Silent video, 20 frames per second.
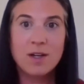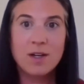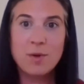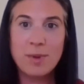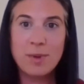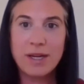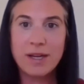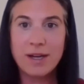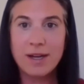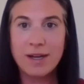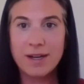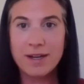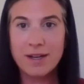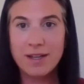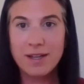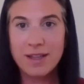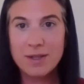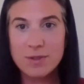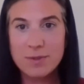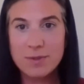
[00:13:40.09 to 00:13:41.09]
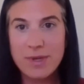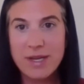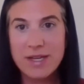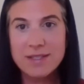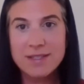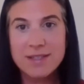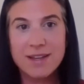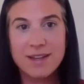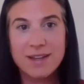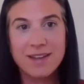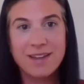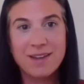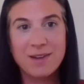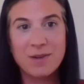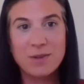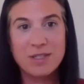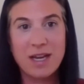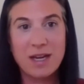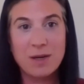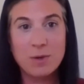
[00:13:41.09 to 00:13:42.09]
Oh my God, that was amazing.
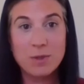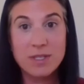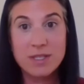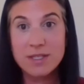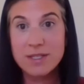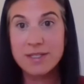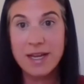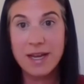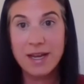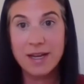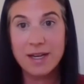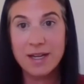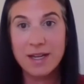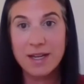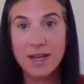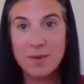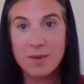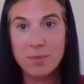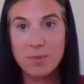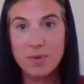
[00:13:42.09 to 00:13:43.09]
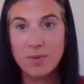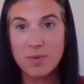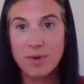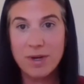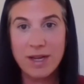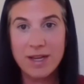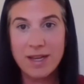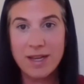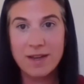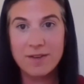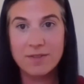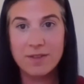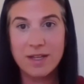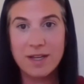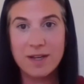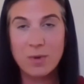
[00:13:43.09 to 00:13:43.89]
I was standing up when I gave